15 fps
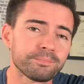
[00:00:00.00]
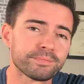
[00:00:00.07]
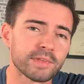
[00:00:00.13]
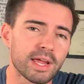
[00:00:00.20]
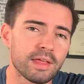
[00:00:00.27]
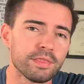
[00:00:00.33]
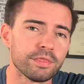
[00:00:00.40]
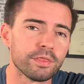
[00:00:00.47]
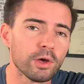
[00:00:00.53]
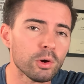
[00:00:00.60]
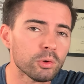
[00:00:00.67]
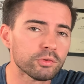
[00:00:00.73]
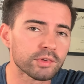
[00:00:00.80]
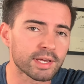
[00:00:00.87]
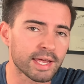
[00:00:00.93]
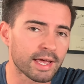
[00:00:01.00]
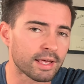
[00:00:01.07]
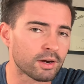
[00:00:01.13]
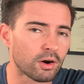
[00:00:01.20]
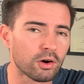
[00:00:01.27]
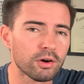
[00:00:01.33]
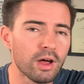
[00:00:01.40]
And those again
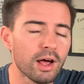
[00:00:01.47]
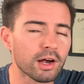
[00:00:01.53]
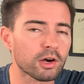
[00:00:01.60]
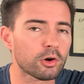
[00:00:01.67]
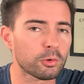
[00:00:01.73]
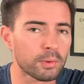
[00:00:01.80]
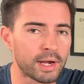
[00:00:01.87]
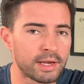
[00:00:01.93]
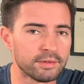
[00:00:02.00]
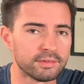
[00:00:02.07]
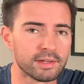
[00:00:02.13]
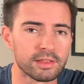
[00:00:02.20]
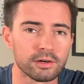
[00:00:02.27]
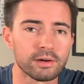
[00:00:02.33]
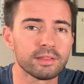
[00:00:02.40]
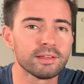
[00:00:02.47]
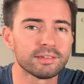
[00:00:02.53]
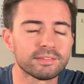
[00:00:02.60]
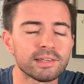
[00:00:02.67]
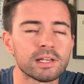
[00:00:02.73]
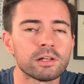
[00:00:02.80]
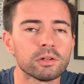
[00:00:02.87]
are not crazy. They're in the
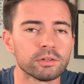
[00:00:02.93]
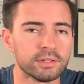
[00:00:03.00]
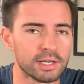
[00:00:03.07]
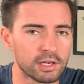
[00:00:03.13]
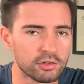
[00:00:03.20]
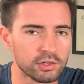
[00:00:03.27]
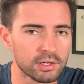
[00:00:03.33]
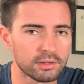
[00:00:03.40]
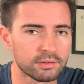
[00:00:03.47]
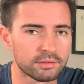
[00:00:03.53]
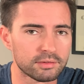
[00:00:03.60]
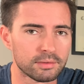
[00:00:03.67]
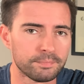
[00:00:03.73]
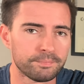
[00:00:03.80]
single digits.